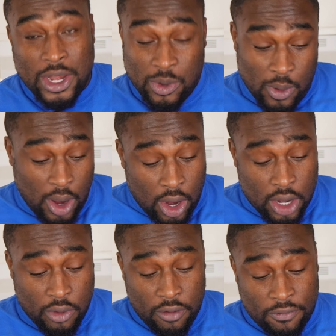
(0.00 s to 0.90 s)
do all
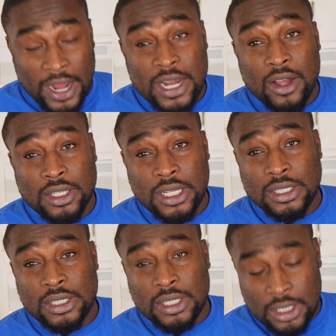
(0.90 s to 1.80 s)
the refined
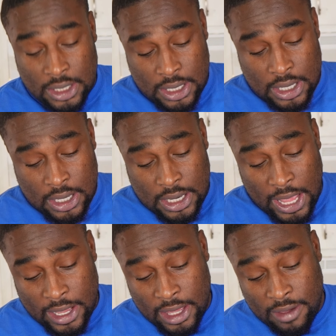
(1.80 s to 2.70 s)
cuttings,
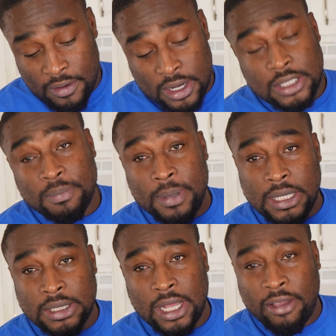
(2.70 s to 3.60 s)
like even this
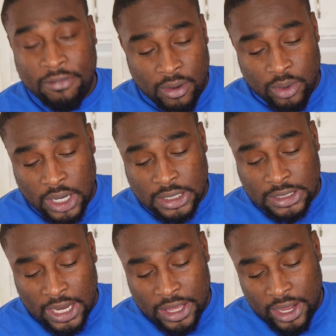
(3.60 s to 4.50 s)
piece I found
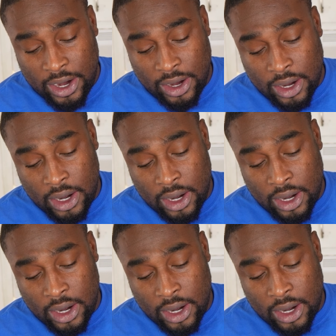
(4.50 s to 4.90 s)
inside there.